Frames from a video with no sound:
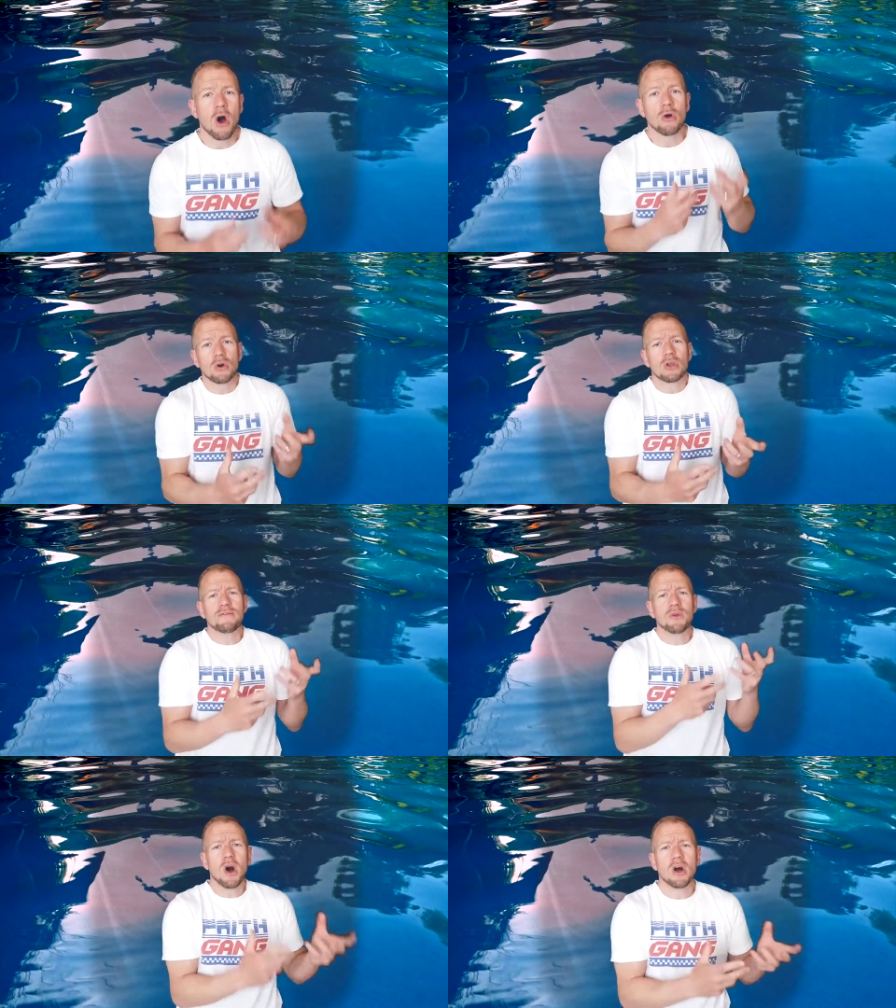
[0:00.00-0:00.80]
Oh God,
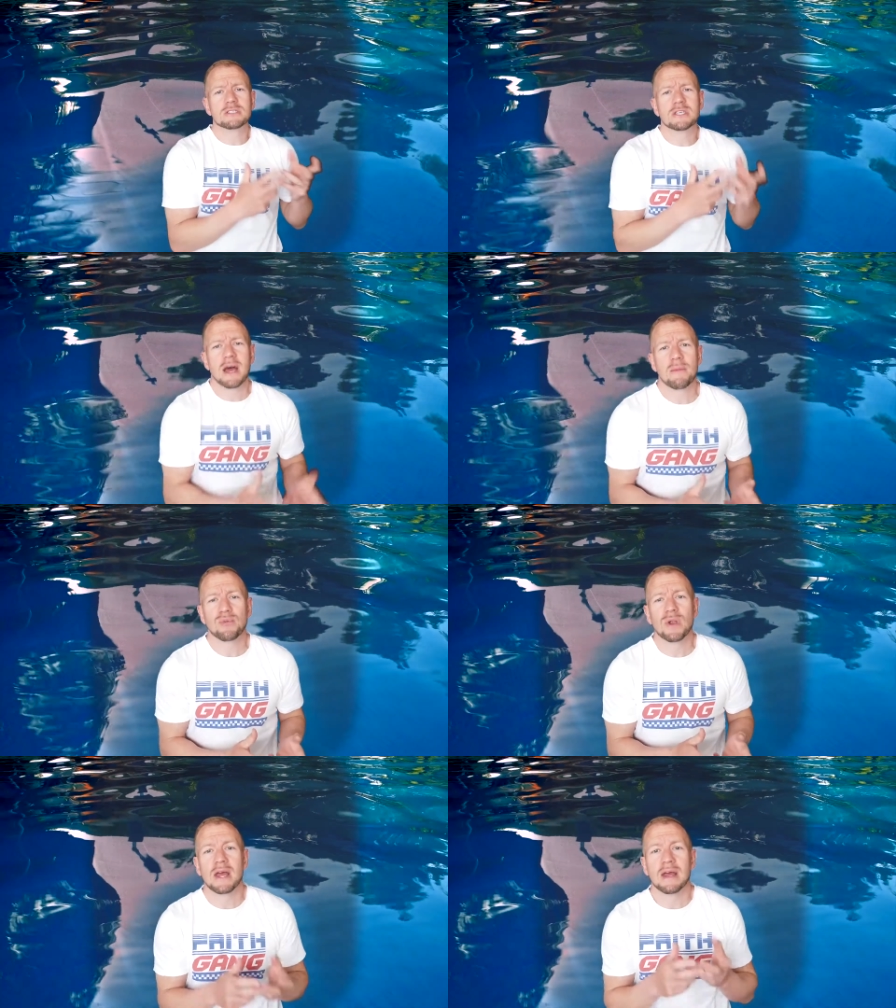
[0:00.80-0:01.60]
if you answer that
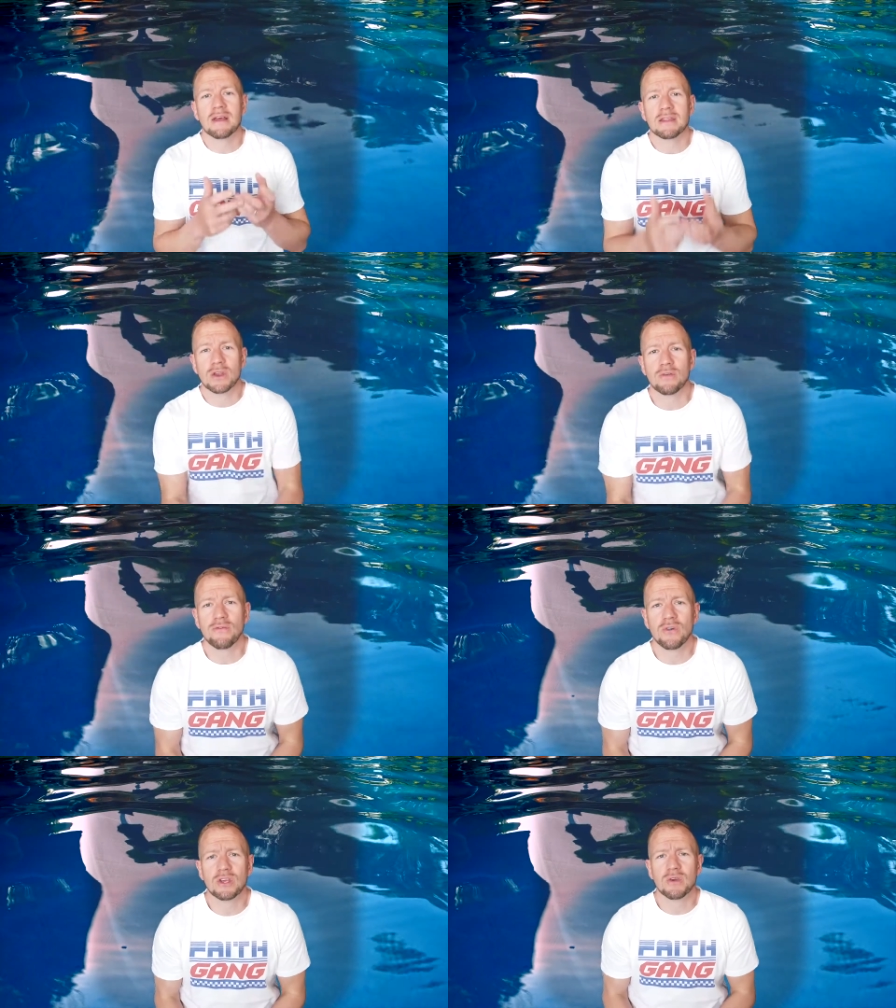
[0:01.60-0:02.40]
prayer, then I'll
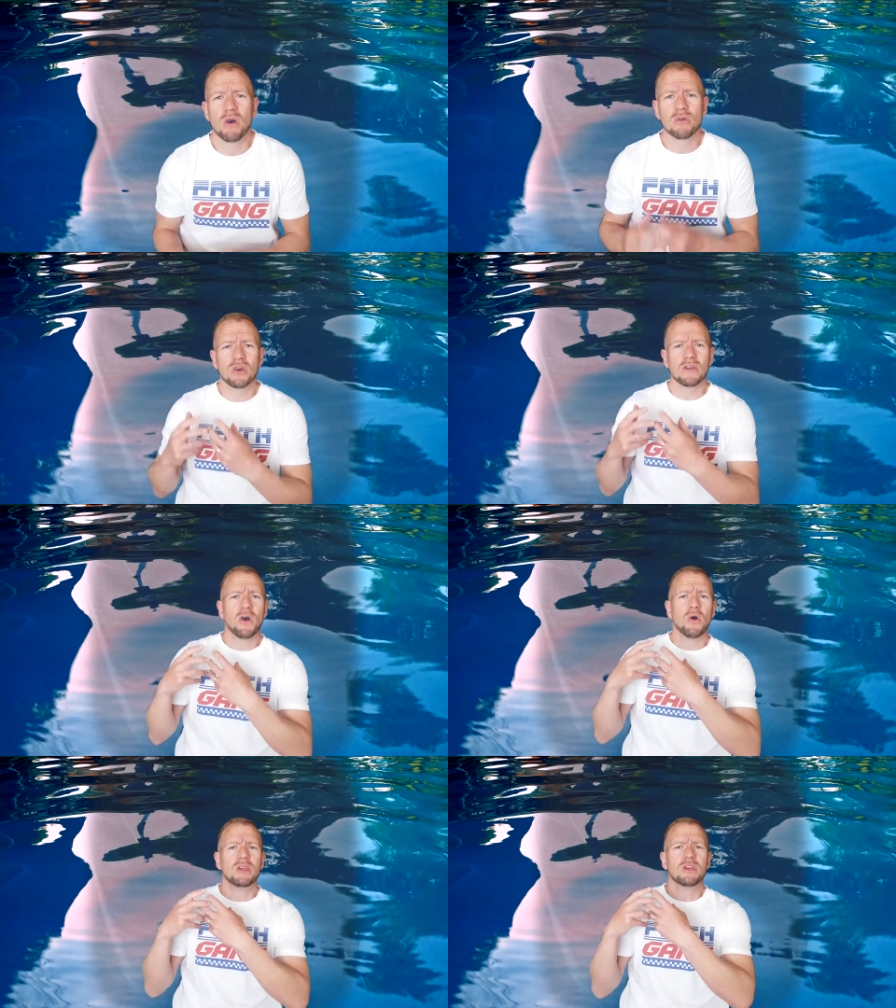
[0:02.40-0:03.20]
follow you. Oh God, if
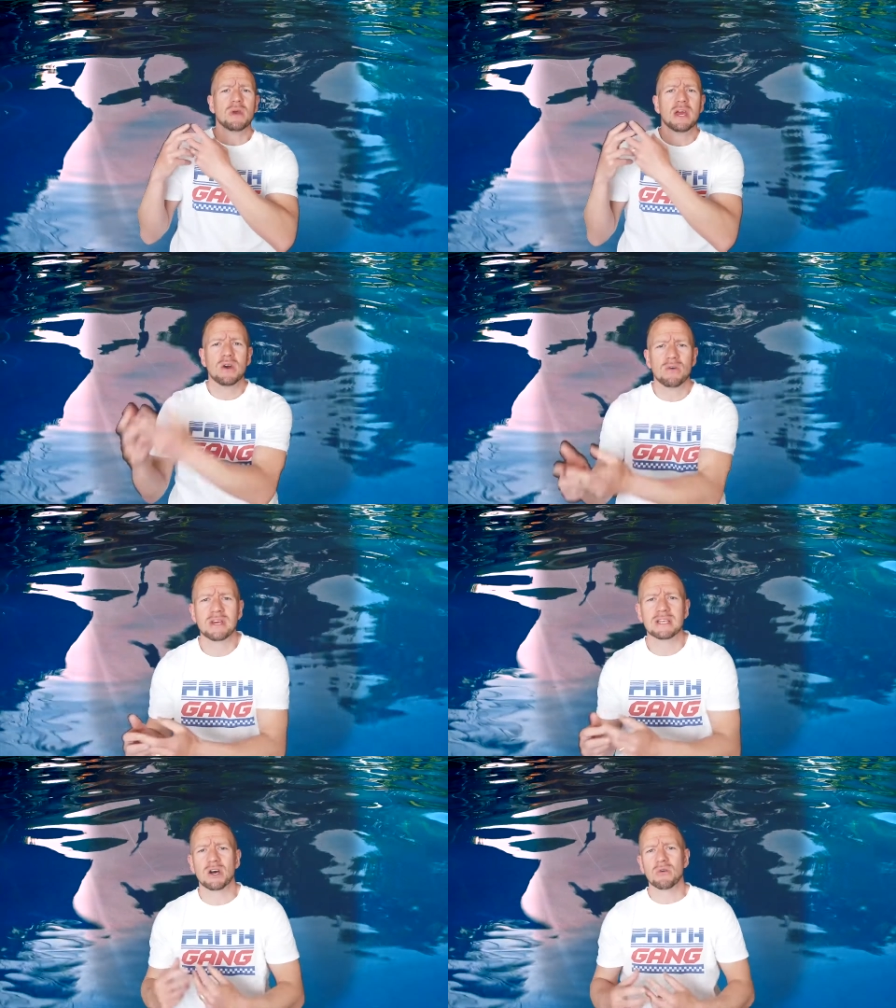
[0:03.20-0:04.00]
only you heal
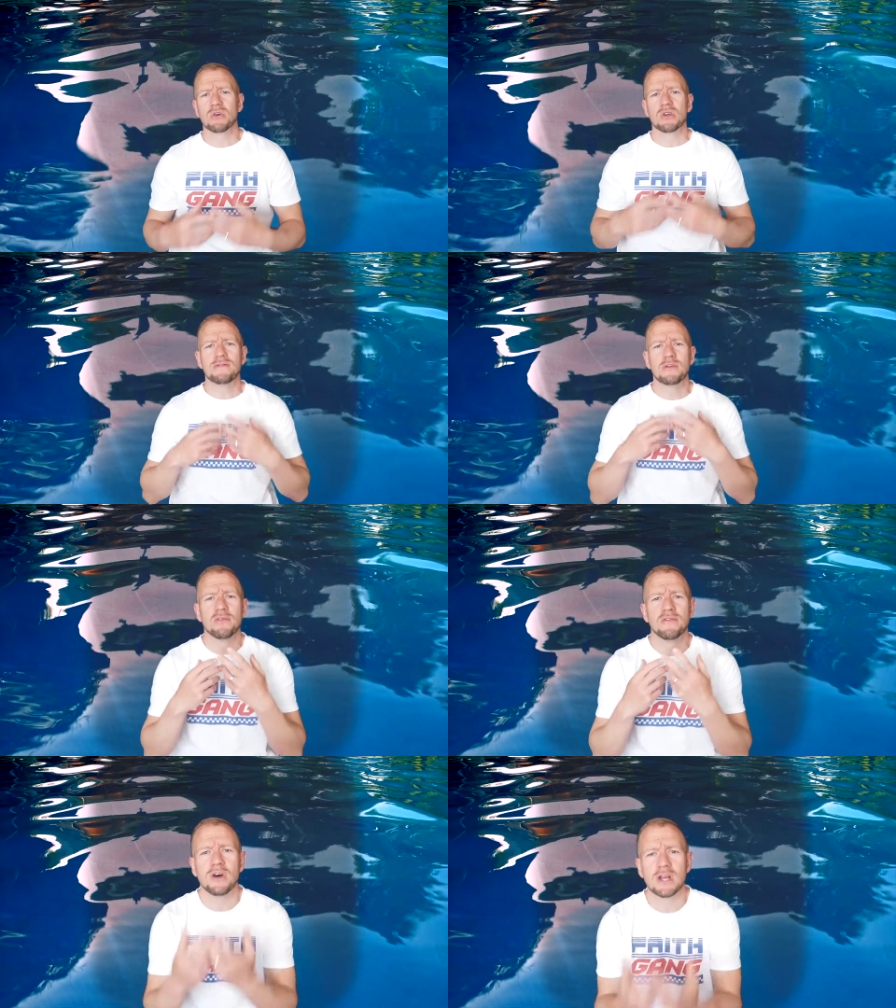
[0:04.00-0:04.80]
this. Oh God, if you
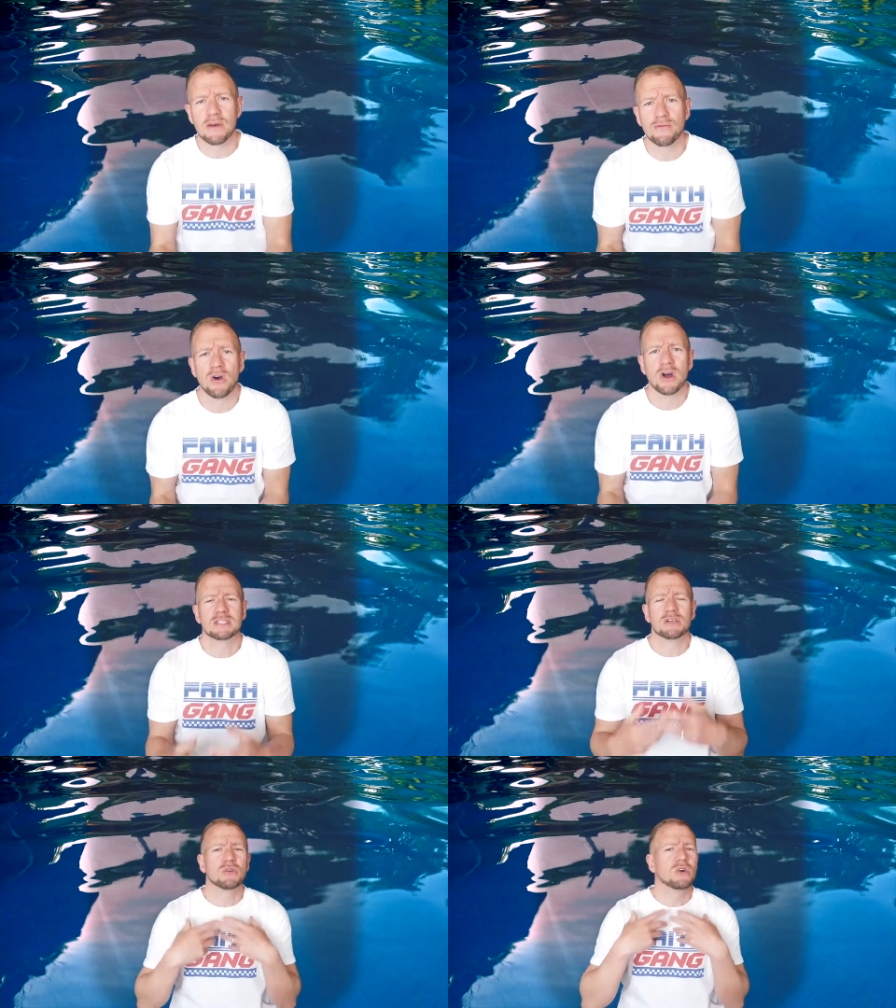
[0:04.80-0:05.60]
provide that
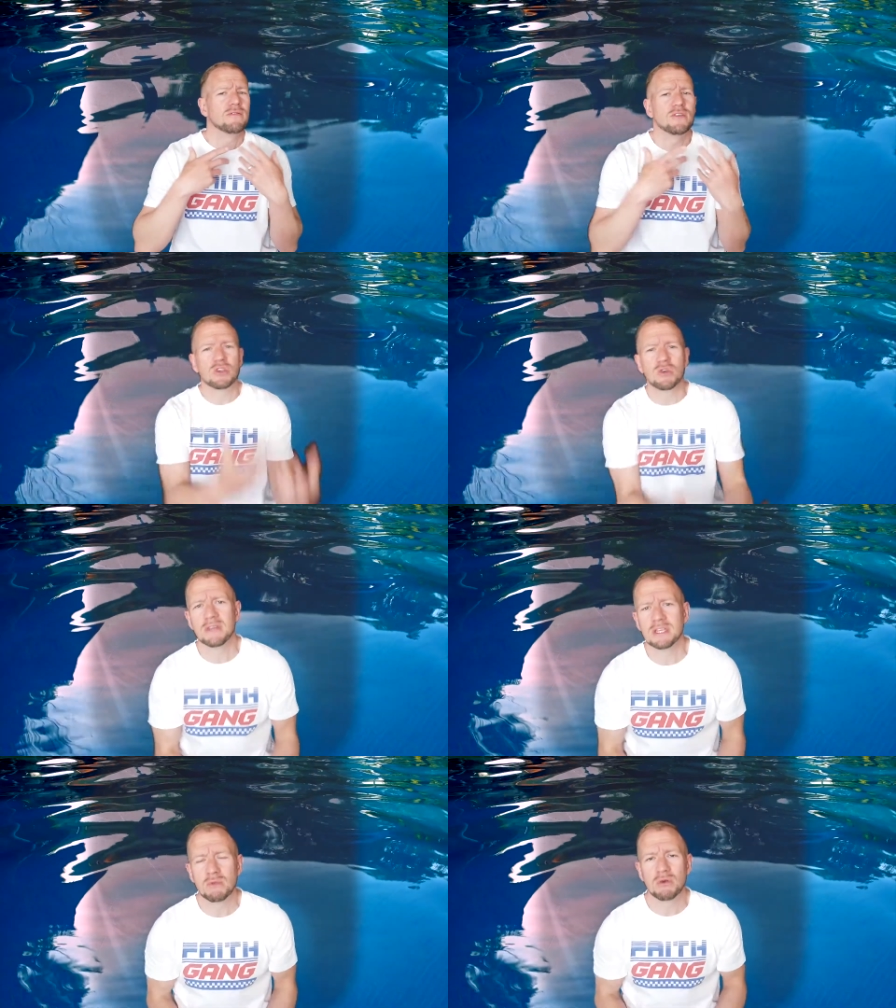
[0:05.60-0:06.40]
finance. Oh God, if you
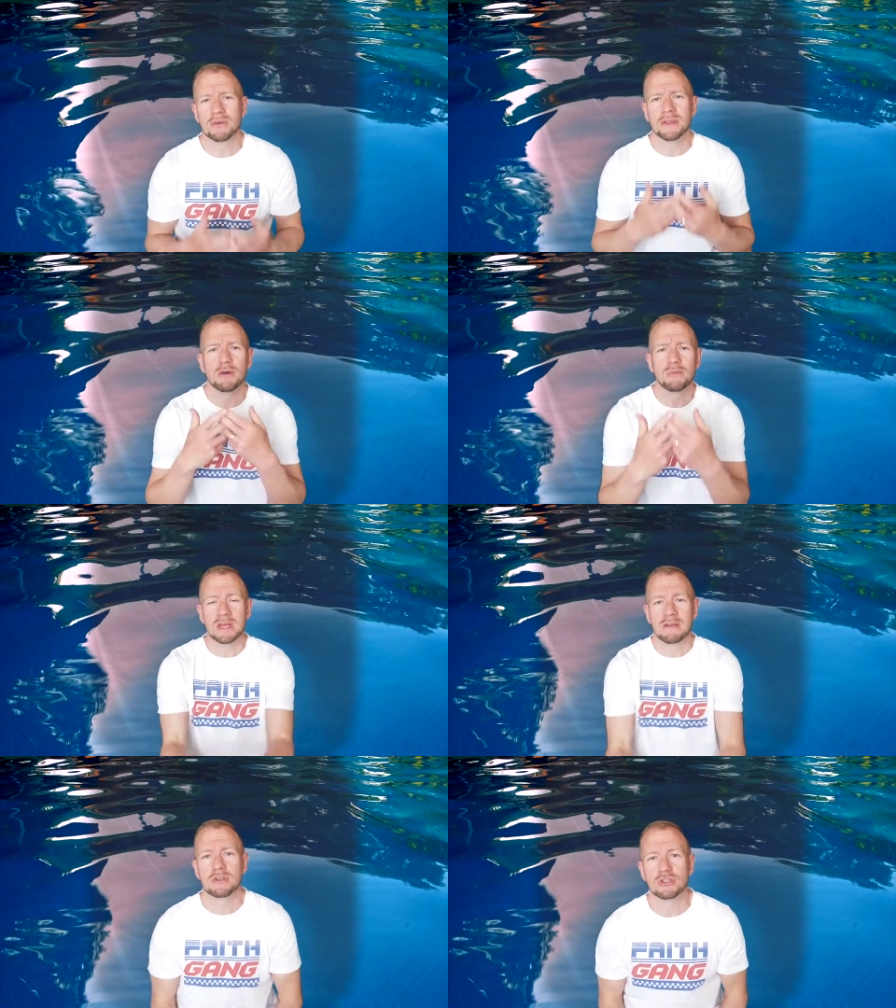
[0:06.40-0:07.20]
do this miracle, then I'll
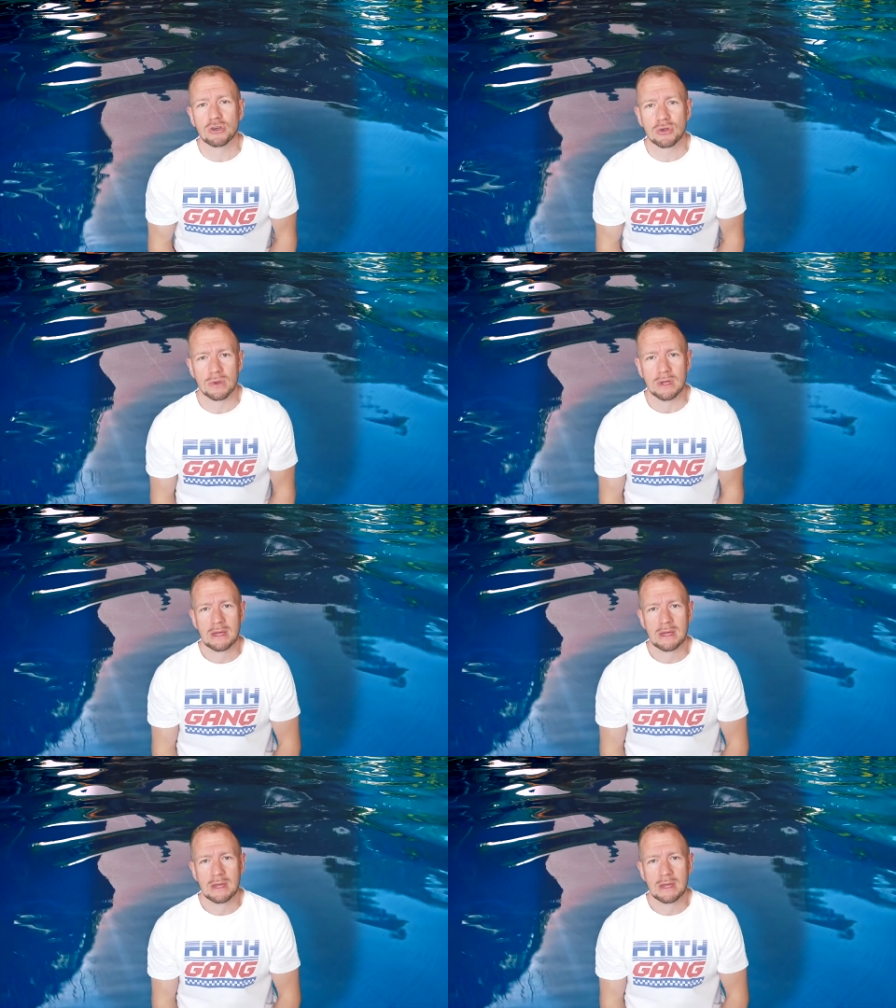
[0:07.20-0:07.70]
believe you're true.